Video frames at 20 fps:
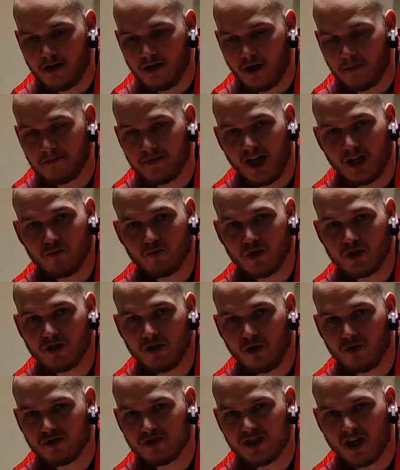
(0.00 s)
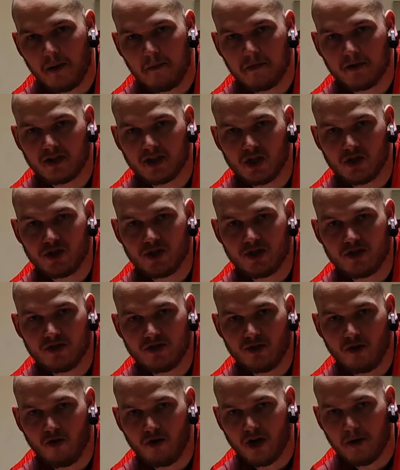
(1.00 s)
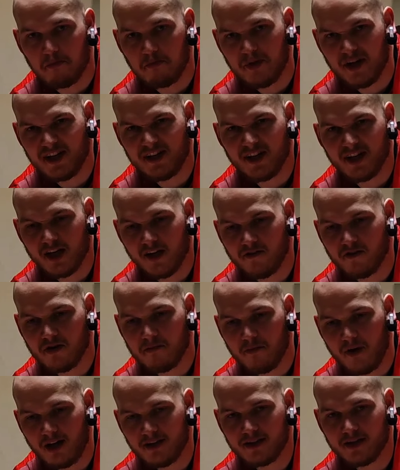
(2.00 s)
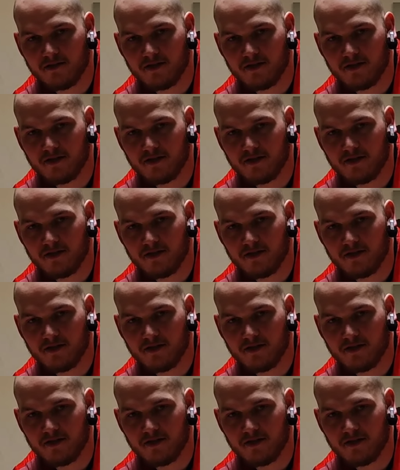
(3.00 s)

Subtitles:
I'm done with those competitions, you know, competing every month.